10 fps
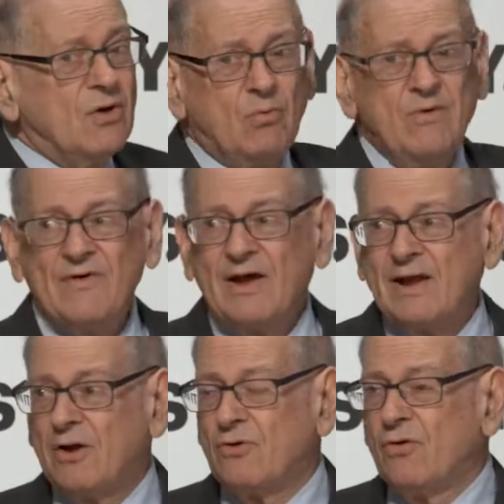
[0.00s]
we found
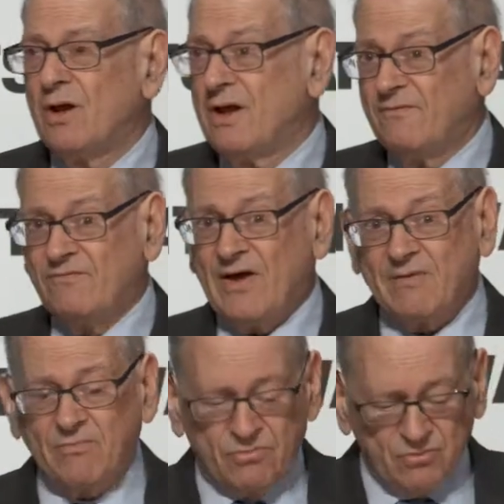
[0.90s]
out early, in
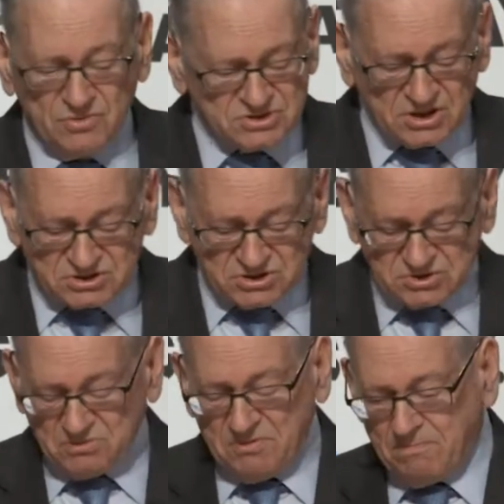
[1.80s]
fact, through
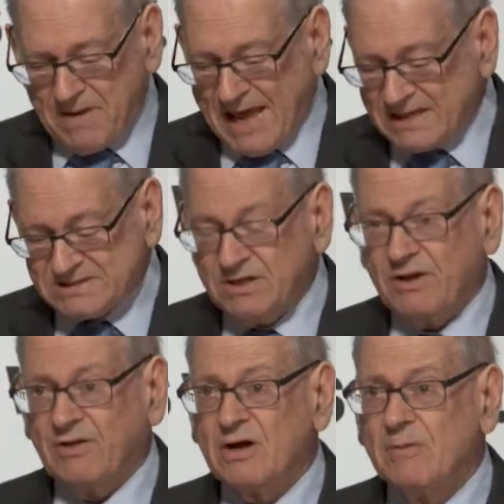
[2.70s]
discussions with banks and
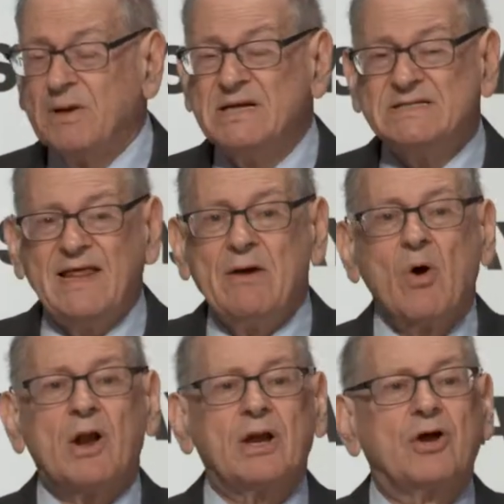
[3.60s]
other companies, they
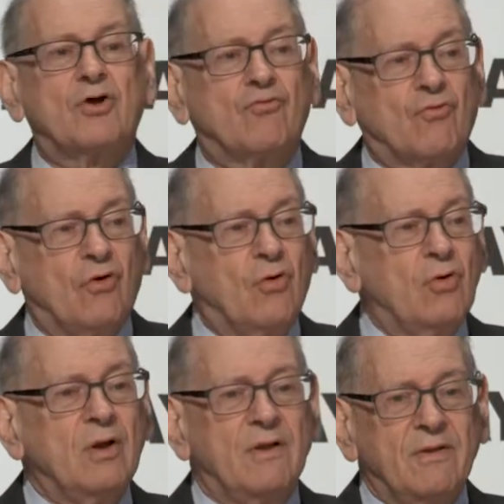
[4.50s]
wanted to
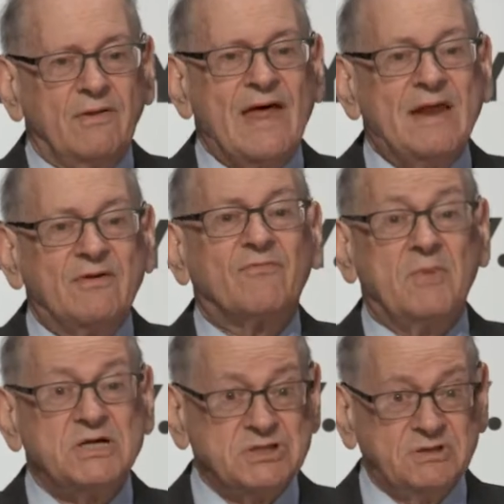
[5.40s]
control that
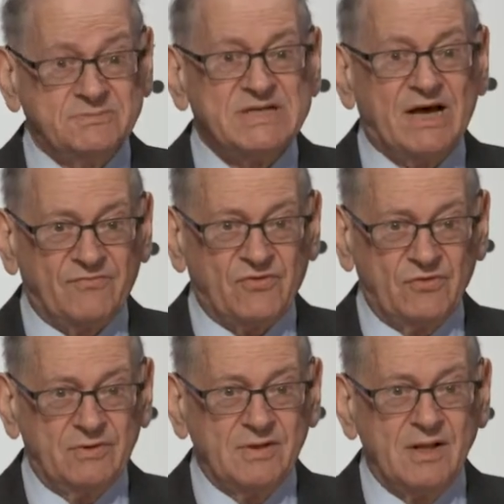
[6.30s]
information themselves.
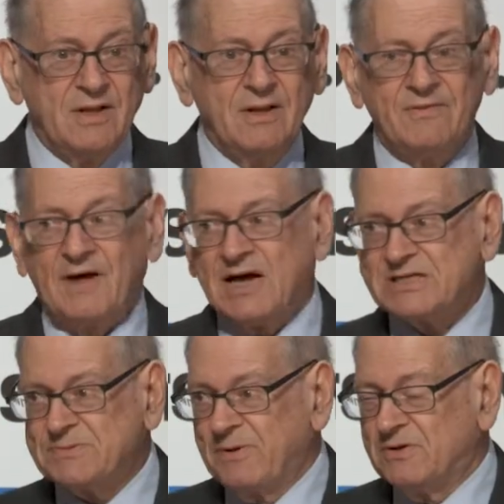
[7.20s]
The
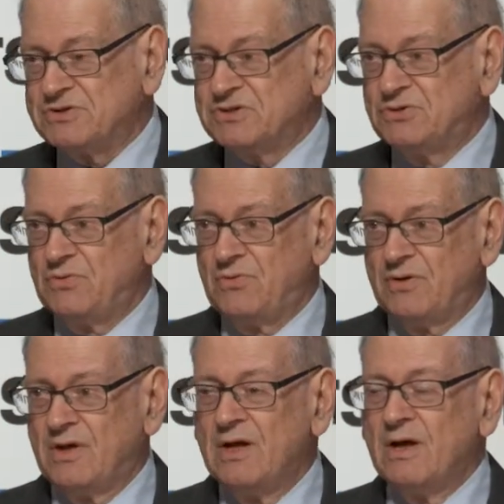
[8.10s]
hospitals do,
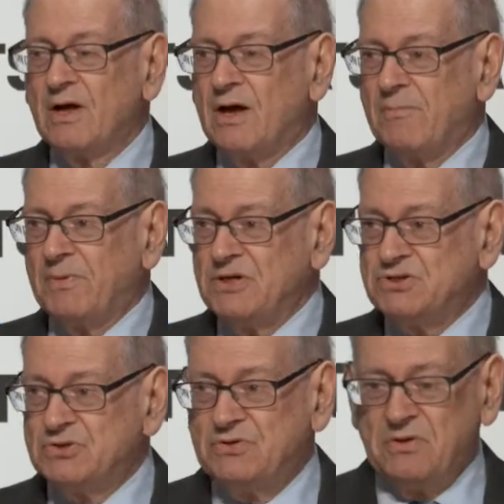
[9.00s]
the
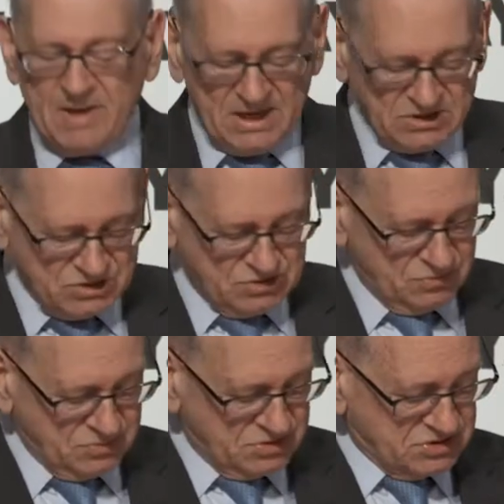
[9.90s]
companies do, the banks
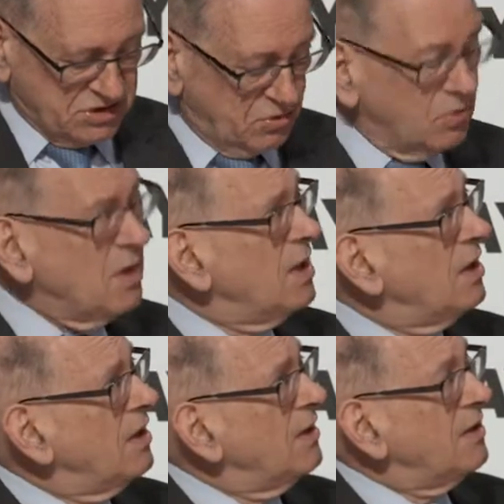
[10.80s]
do. And so
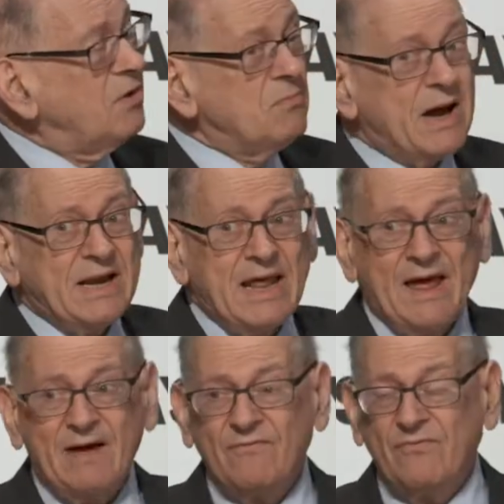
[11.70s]
you might
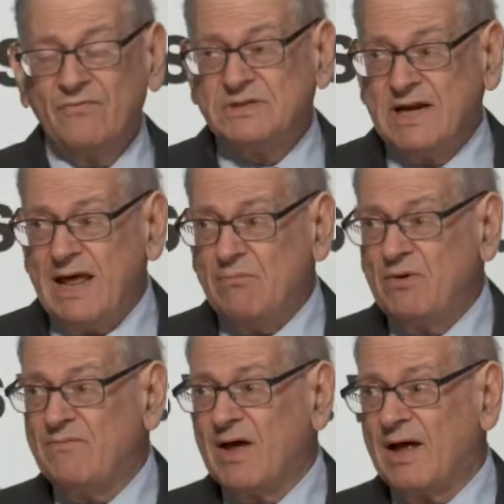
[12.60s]
have, today
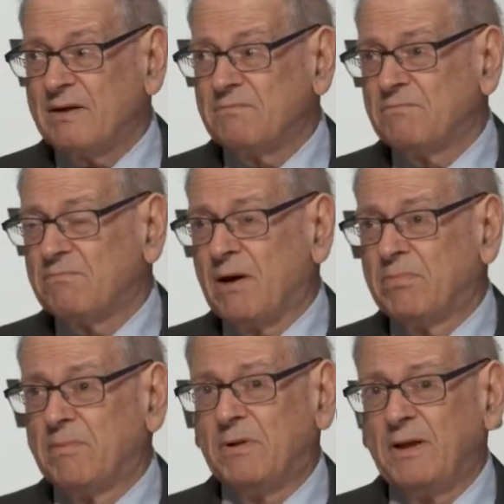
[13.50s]
we've got
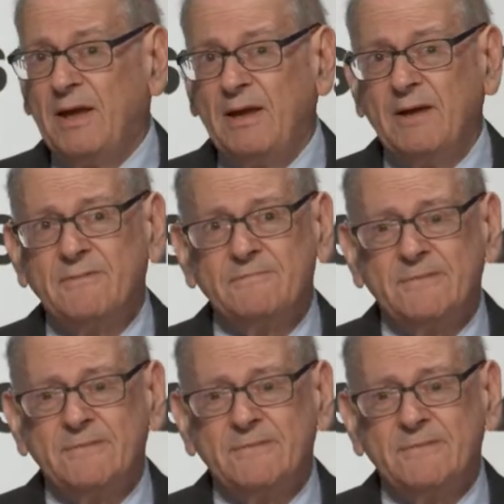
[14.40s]
probably,